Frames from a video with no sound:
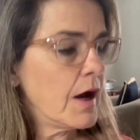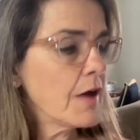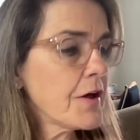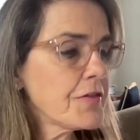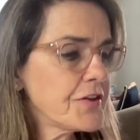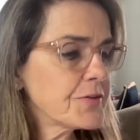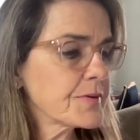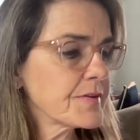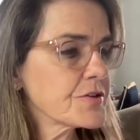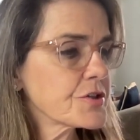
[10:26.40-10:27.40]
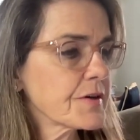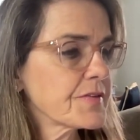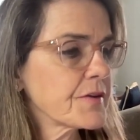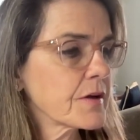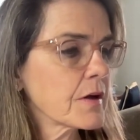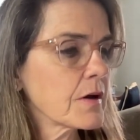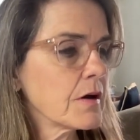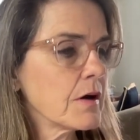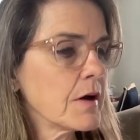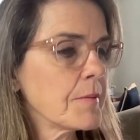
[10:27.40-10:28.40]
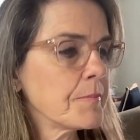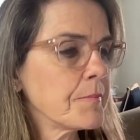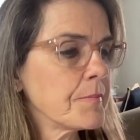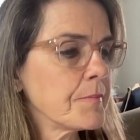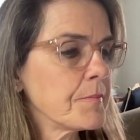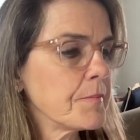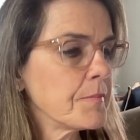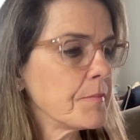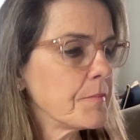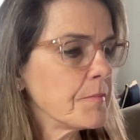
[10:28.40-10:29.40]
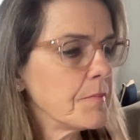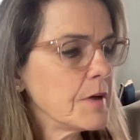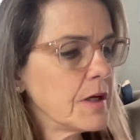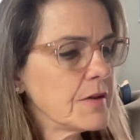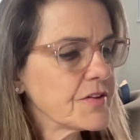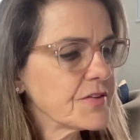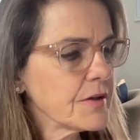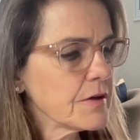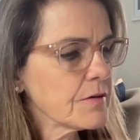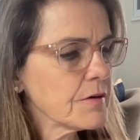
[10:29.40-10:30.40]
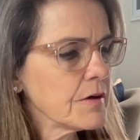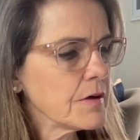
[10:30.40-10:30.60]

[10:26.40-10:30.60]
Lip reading: I thought this was interesting. The Center